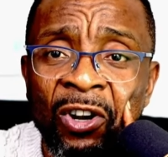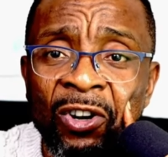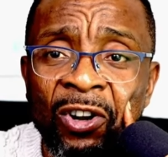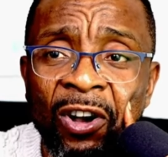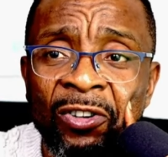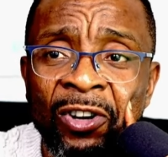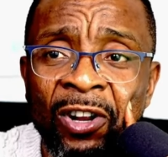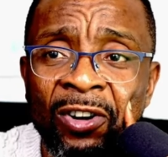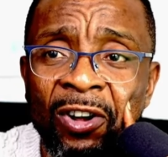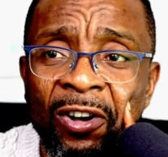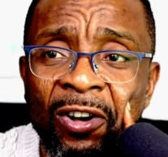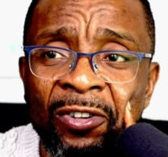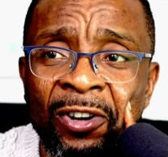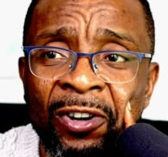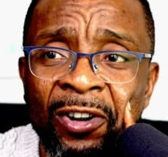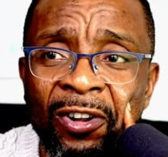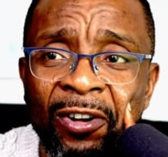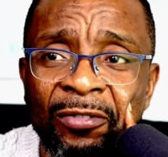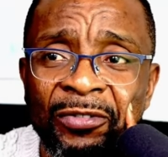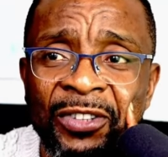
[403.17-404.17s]
No. So
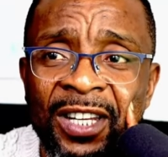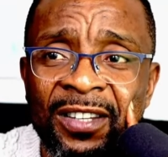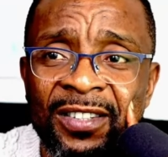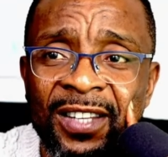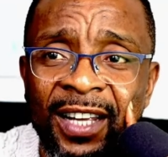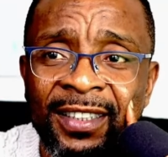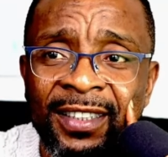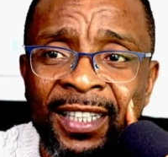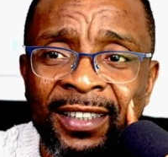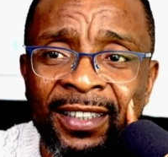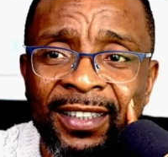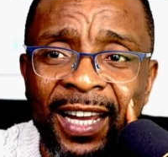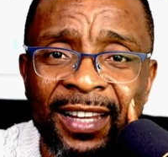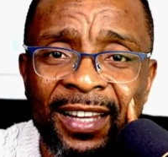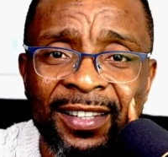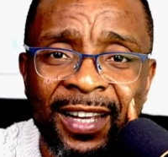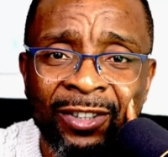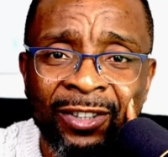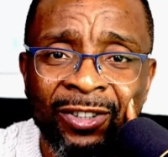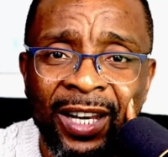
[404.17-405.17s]
if this agenda is
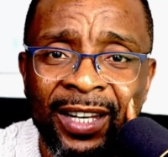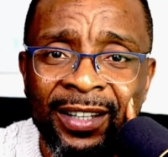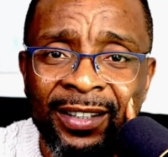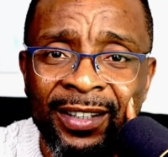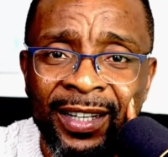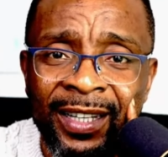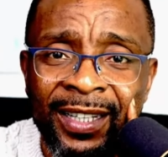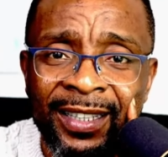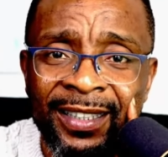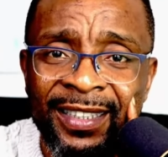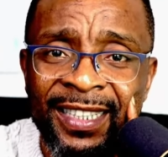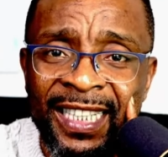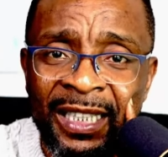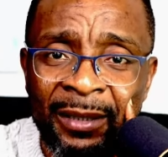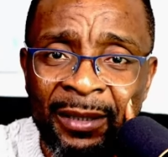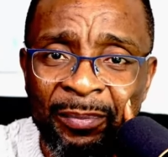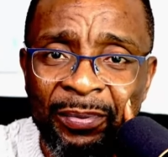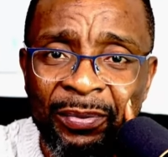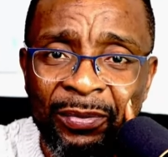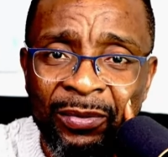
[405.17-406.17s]
actually really deep
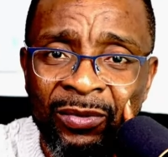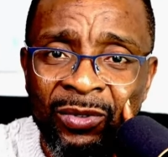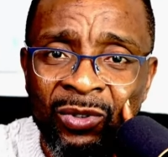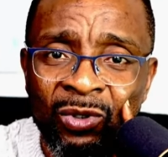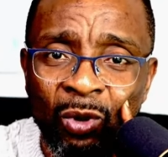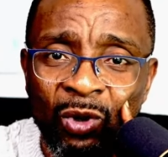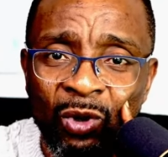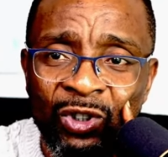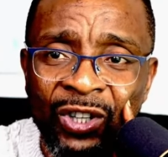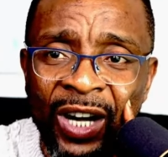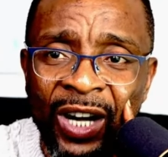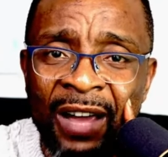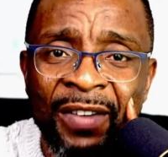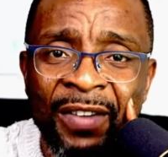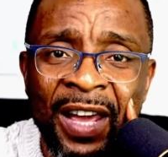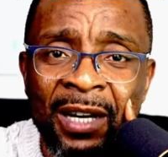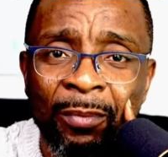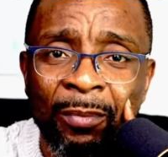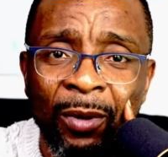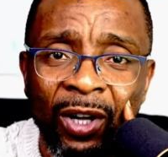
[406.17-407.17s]
to drive
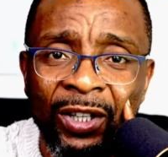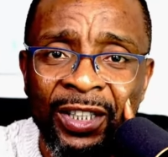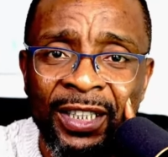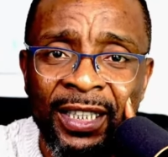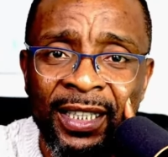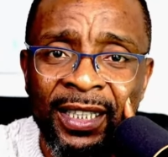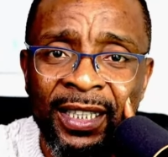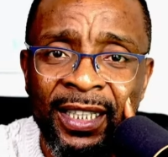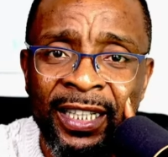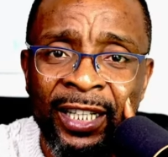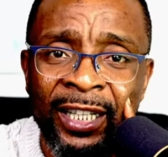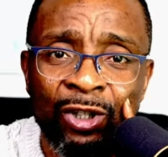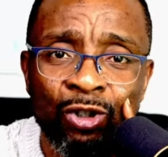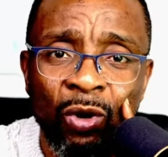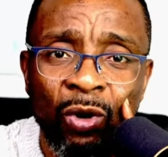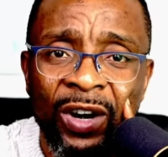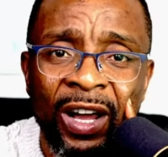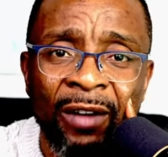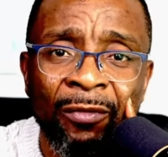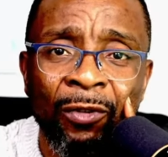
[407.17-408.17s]
anybody into
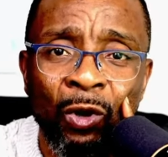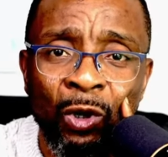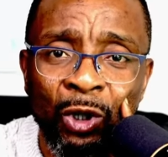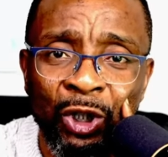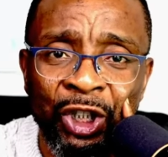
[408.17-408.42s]
revolution.